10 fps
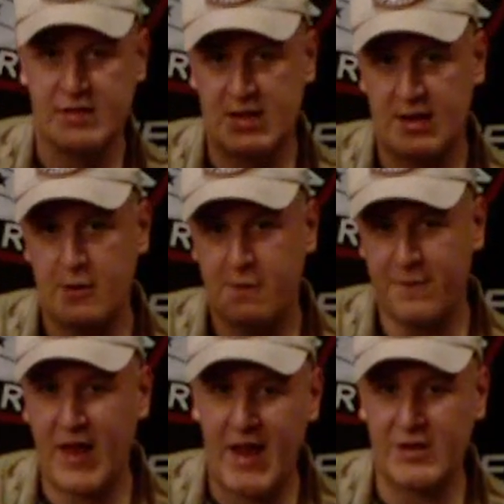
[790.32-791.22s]
has a
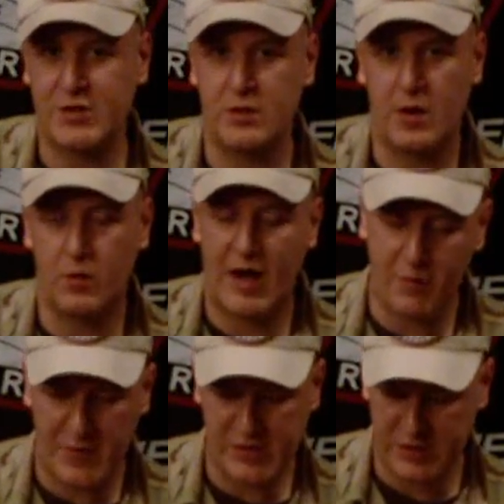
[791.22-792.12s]
flat edge to it. We'll
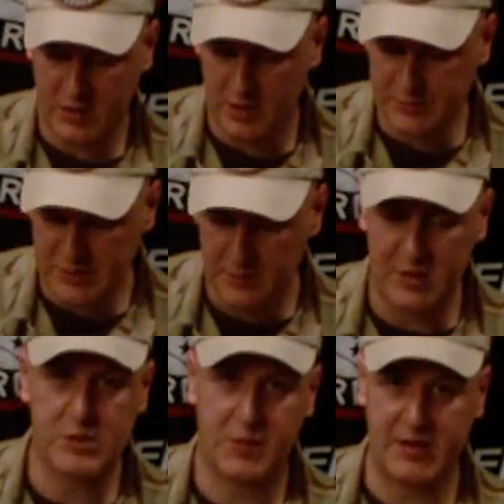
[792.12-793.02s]
have a picture that comes up
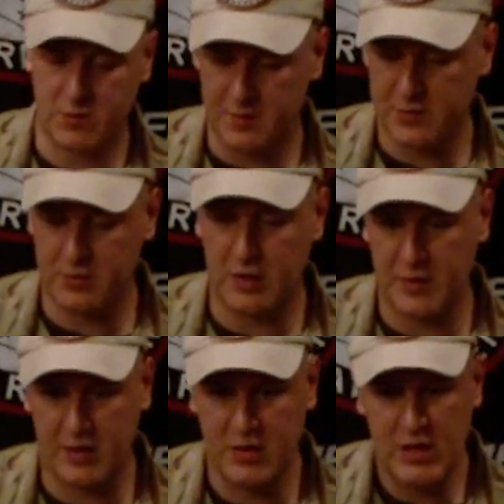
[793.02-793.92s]
that explains what I'm talking
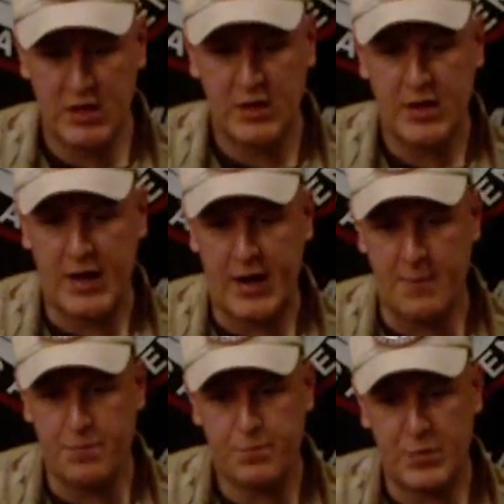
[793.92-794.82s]
about.
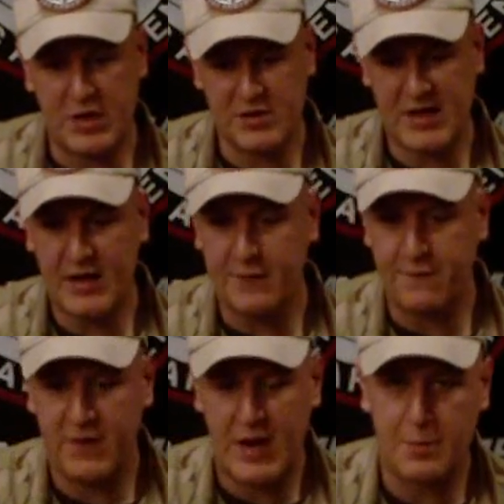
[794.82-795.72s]
Because it had a
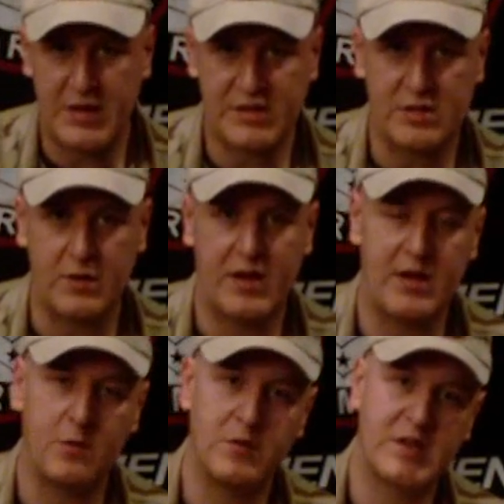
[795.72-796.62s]
flat piece to it,
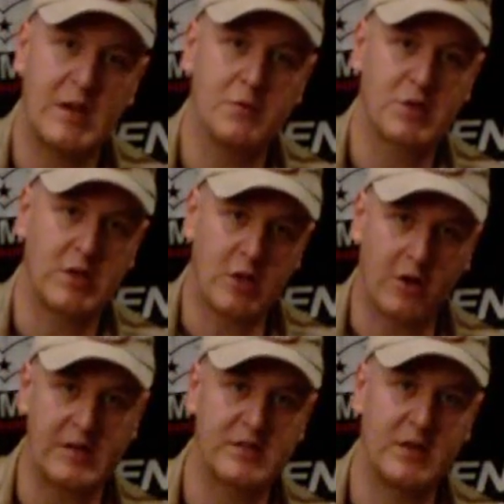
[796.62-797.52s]
it was able to
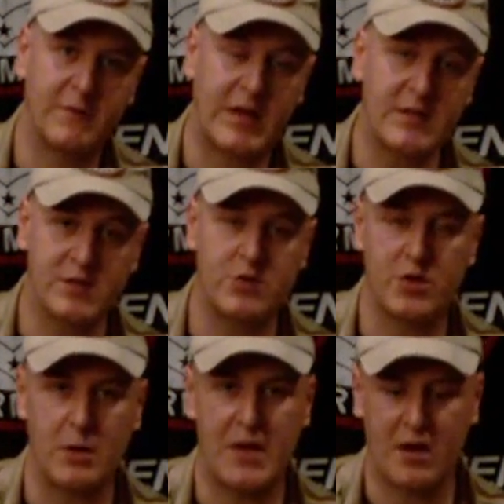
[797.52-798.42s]
lock itself against the
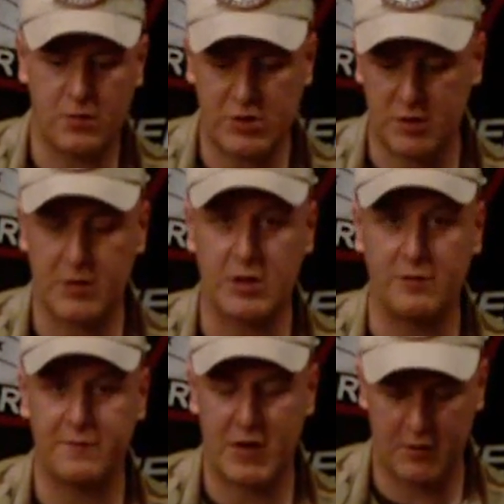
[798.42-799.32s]
trigger neck, which stopped the
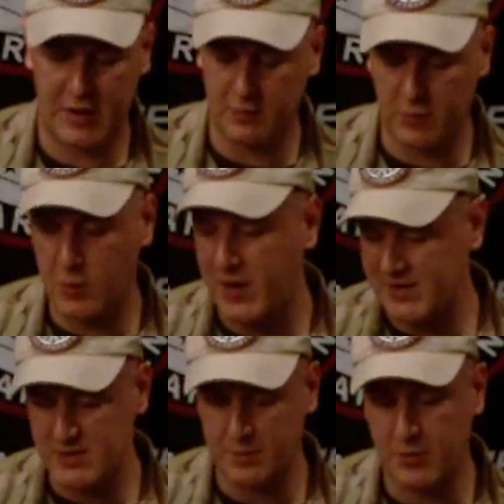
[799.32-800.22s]
gun firing and required
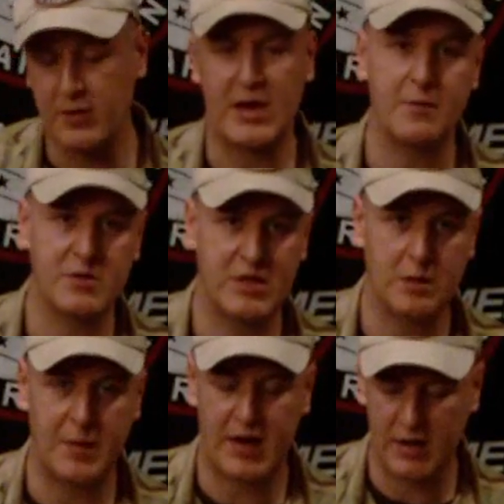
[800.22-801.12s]
us to pull the gearbox
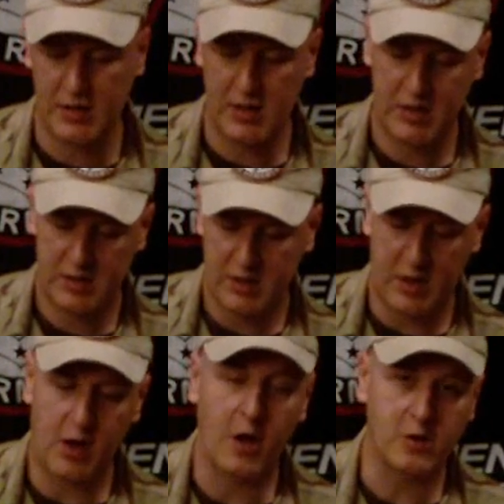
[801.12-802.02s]
out the back,
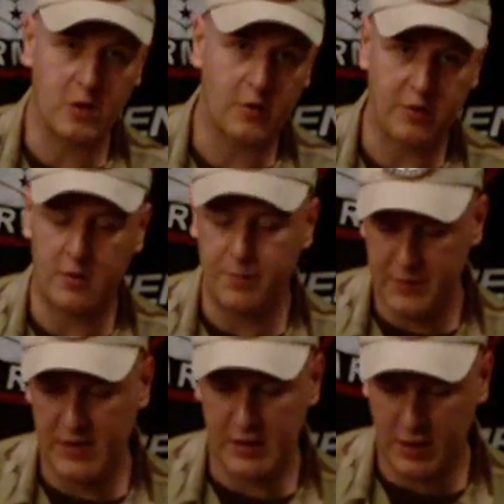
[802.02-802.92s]
unlock them,
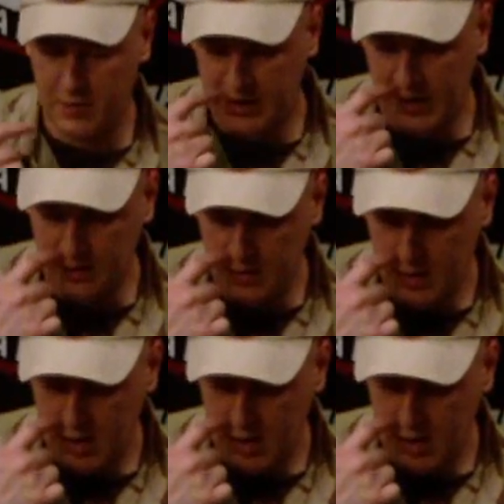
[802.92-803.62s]
and then go again.